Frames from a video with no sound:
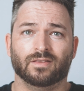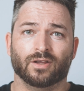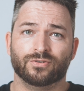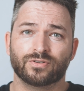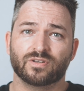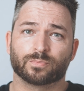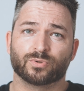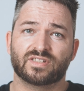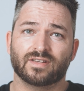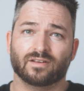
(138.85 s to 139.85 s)
Now use your
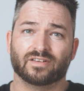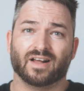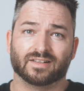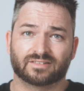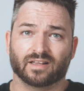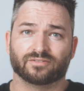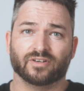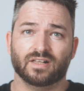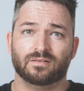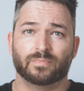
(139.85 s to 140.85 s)
preset on the halt CLUT
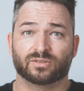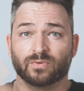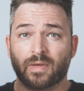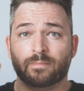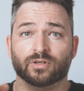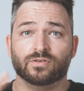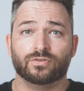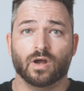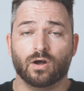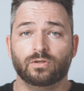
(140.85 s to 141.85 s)
file. But remember,
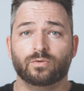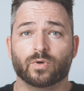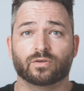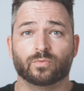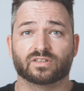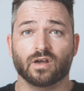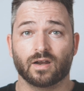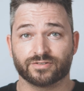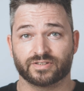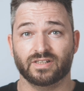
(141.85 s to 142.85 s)
you are only working with
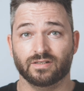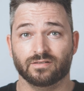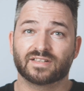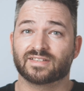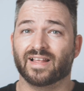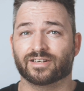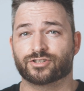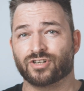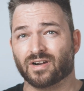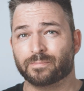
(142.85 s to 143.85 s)
colors here. Things like
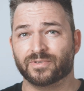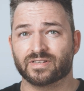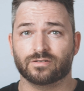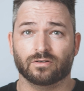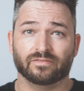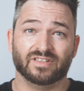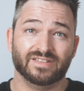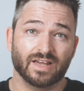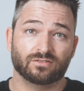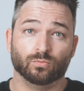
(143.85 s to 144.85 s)
sharpness or
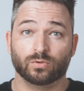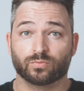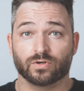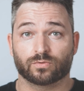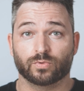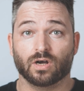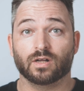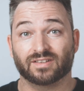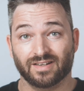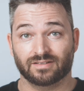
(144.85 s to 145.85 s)
vignette won't work with a
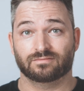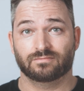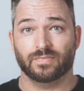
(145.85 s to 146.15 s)
halt CLUT.